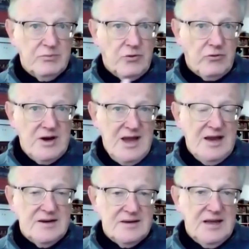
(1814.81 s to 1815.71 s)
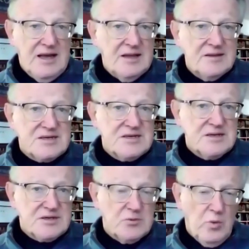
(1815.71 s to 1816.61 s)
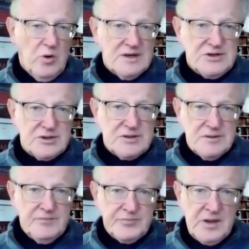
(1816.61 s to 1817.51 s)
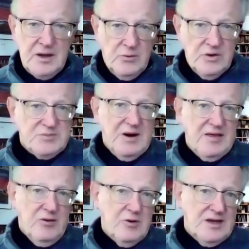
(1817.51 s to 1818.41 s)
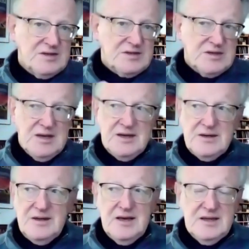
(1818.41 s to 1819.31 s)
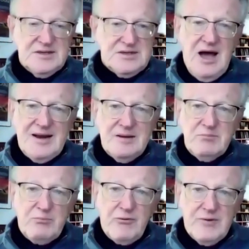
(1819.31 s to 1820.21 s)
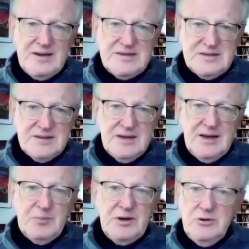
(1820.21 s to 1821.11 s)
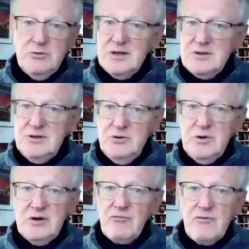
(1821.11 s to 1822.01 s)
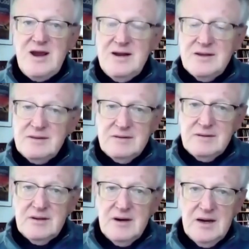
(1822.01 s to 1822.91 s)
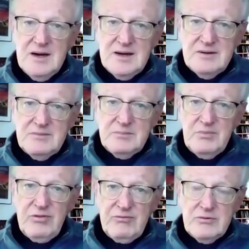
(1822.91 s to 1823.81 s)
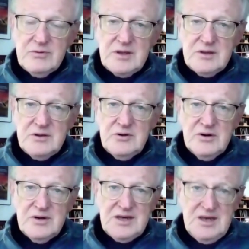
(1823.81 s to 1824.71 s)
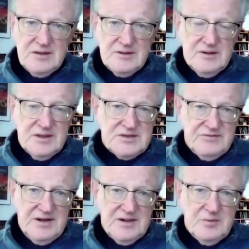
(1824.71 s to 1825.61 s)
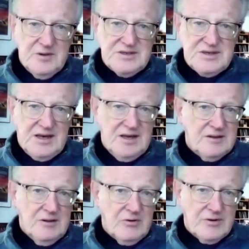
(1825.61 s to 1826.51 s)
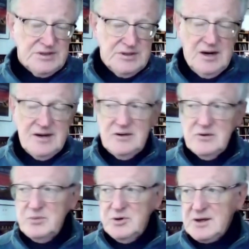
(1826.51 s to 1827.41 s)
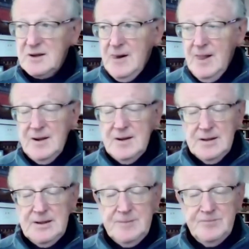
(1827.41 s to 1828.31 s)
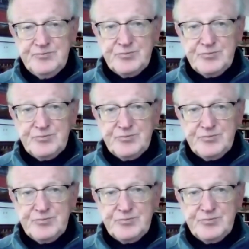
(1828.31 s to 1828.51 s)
created in Citizen Washington, which, by the way, is uh, it's not in print, but you can you can read it uh, through Kindle. It's available as a Kindle or as an audio book. Um,